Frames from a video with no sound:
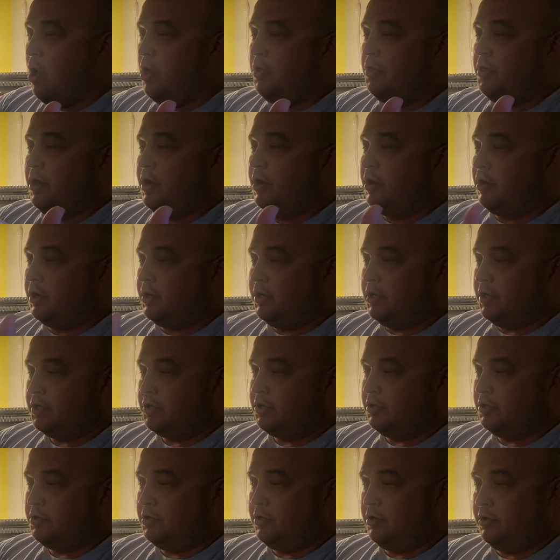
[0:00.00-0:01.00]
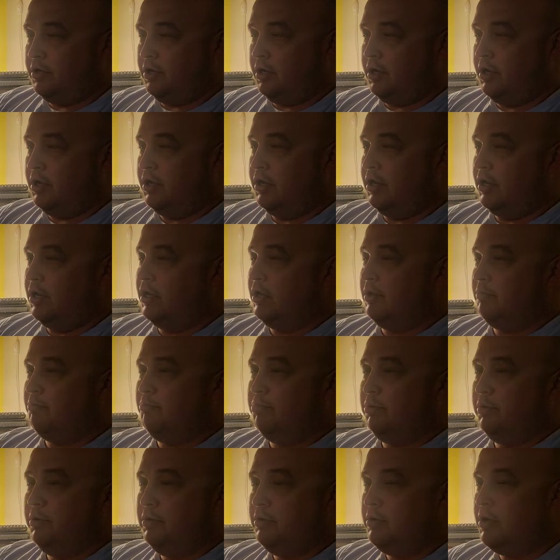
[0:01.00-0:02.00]
The air conditioner turned on and it
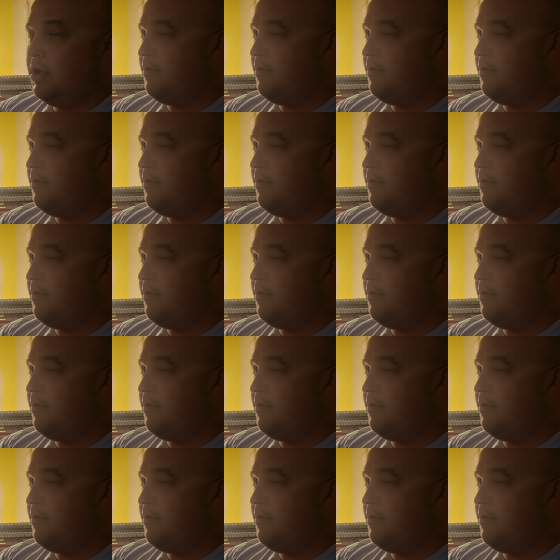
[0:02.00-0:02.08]
blew